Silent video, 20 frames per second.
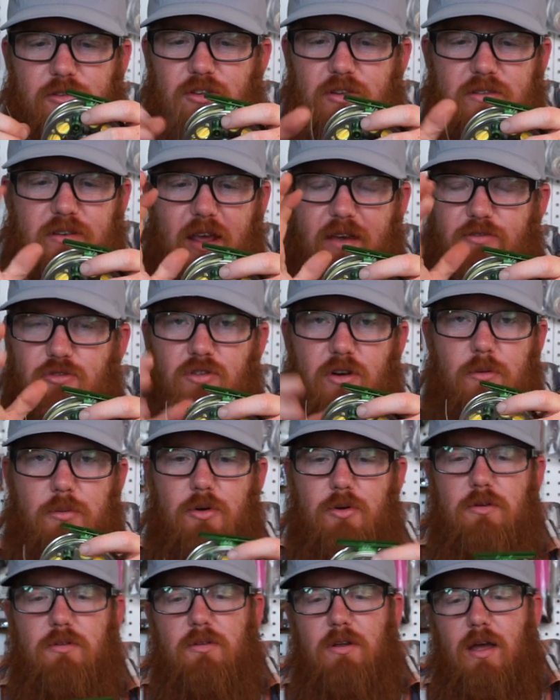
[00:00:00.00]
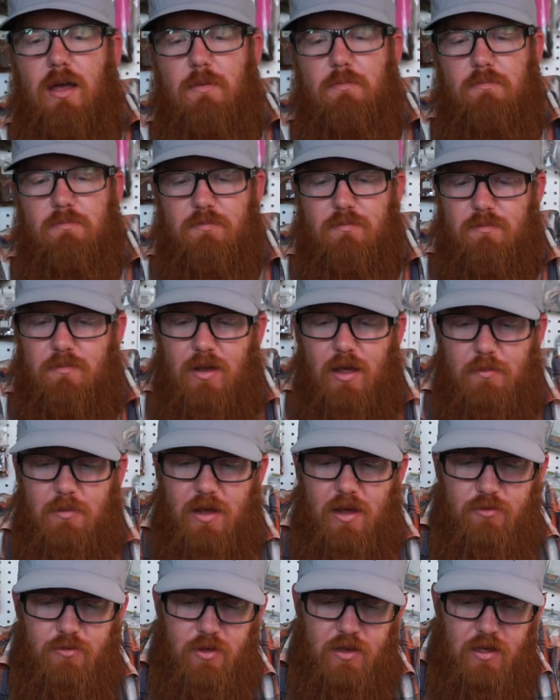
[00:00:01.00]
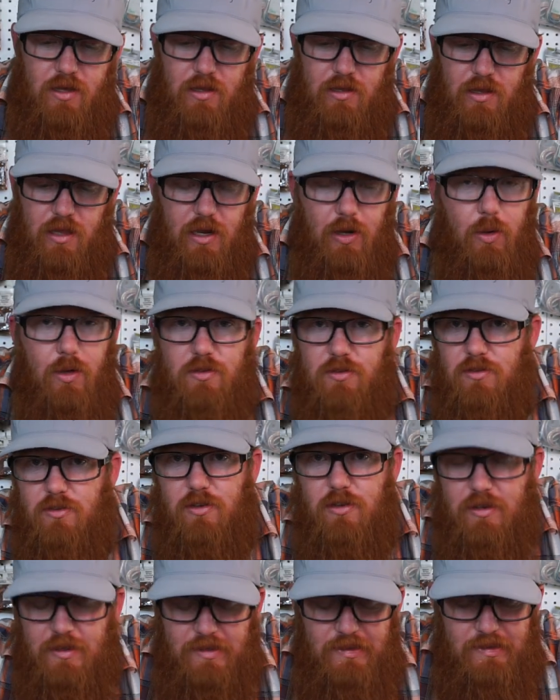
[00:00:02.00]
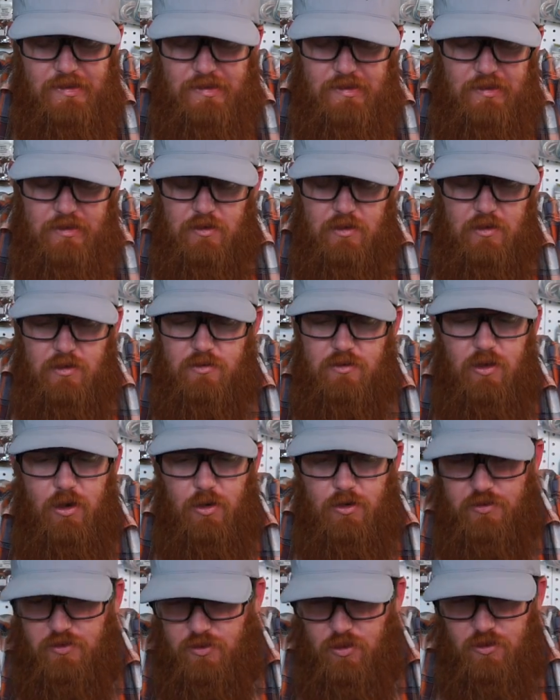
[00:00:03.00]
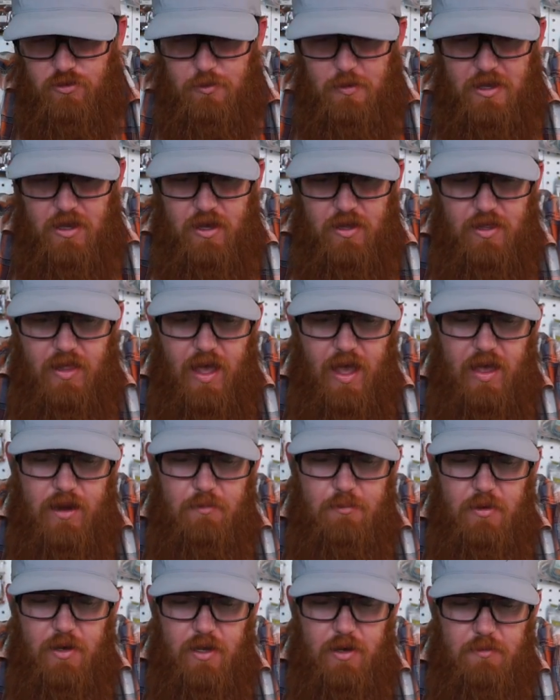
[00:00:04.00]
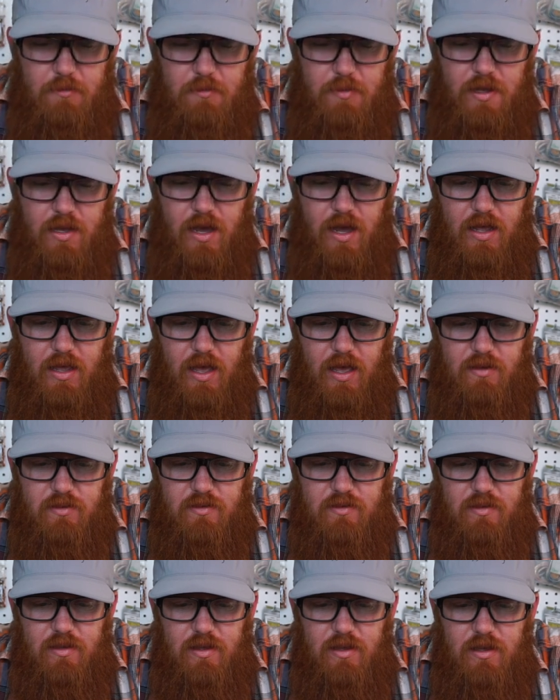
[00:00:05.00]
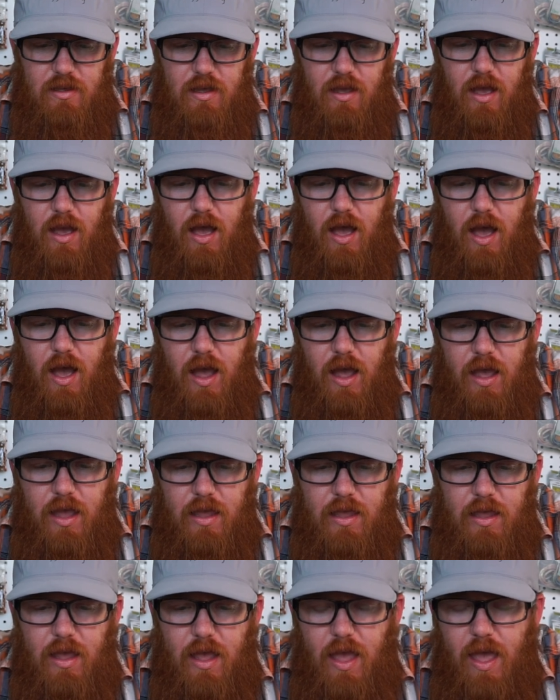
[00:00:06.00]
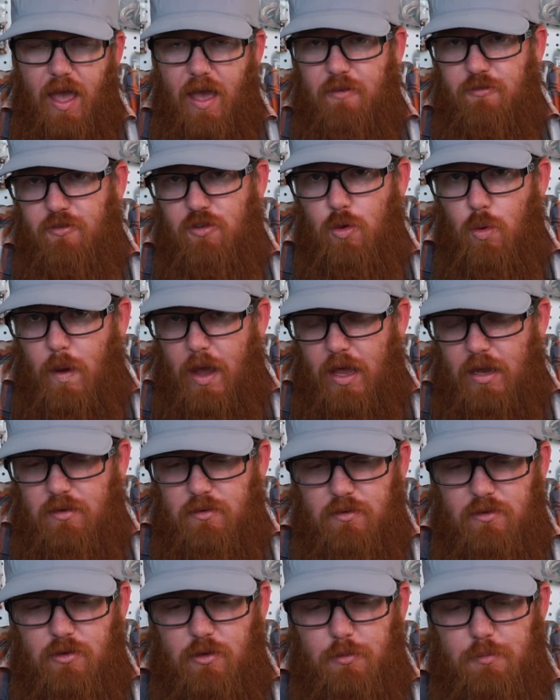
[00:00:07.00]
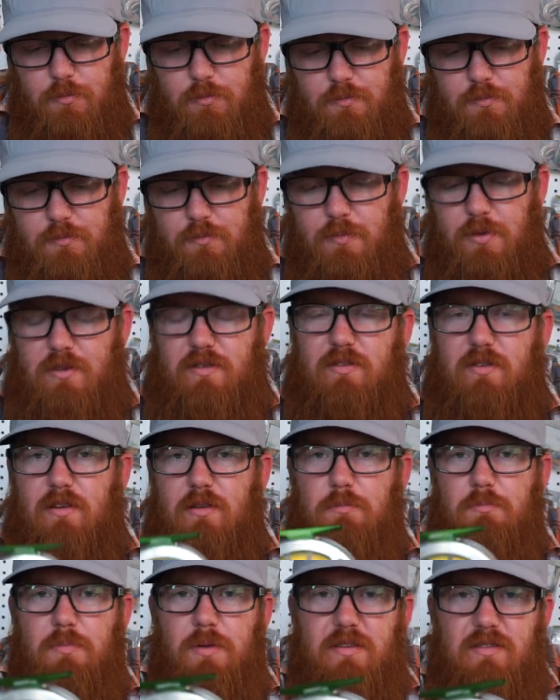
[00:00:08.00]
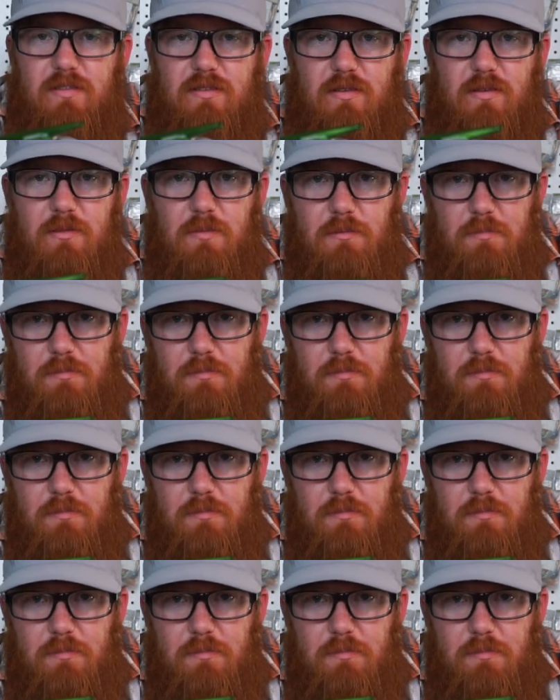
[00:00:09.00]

just have trouble. I'm, I'm not really a linguist, so excuse me on that. But P I S C I F U N. So Pisc, Pisc.